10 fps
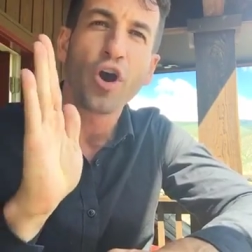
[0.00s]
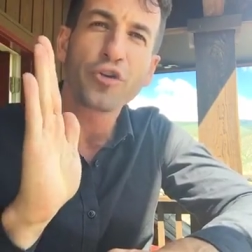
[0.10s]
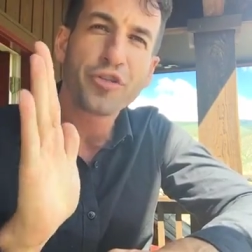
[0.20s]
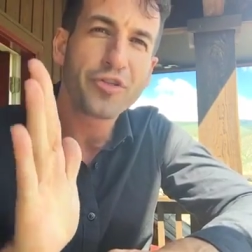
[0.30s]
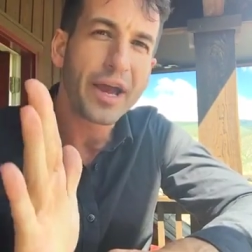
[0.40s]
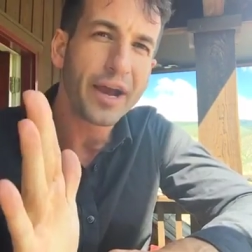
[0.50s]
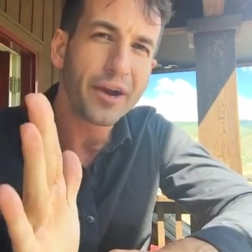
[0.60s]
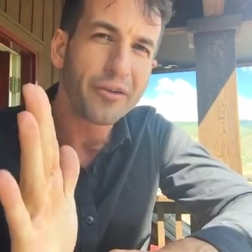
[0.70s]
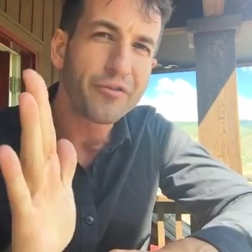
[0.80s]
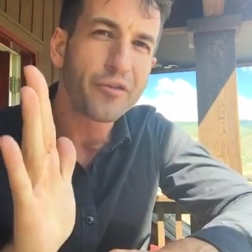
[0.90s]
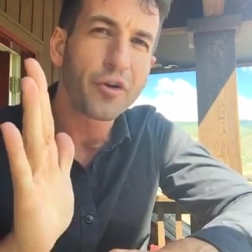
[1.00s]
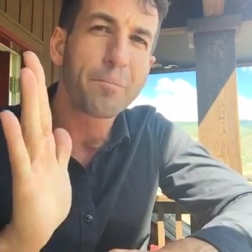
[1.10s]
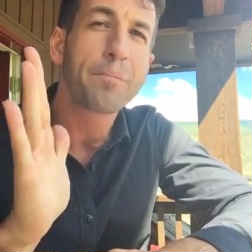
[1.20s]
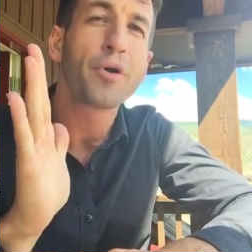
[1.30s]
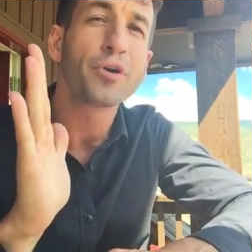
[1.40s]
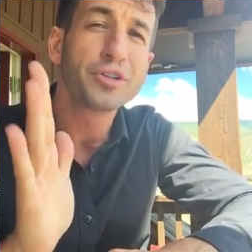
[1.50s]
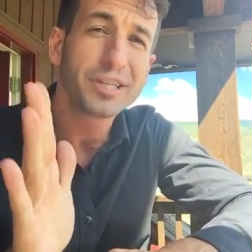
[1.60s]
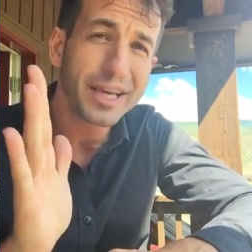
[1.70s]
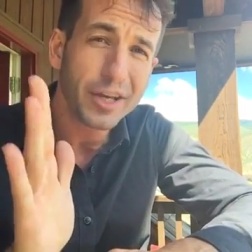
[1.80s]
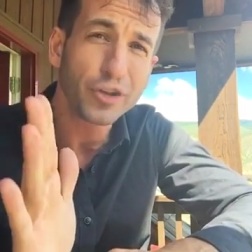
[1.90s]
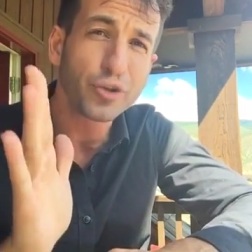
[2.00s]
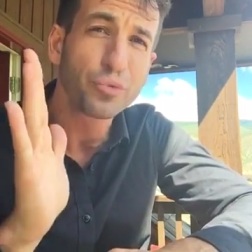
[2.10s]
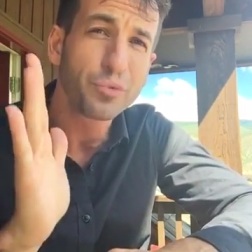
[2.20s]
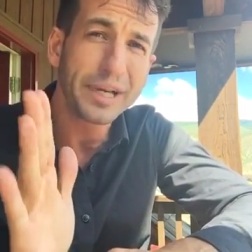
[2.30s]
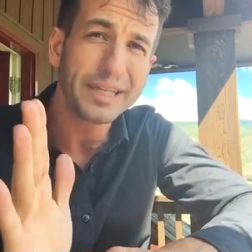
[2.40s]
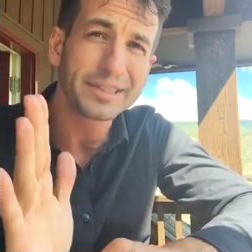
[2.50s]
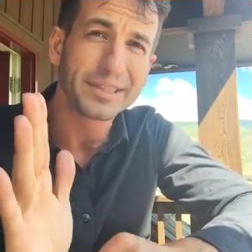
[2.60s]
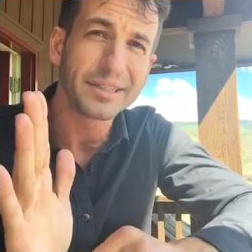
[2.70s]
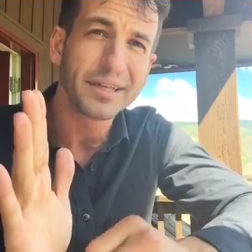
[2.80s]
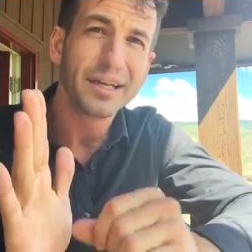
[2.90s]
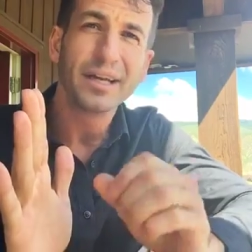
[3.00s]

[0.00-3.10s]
are there for a particular reason,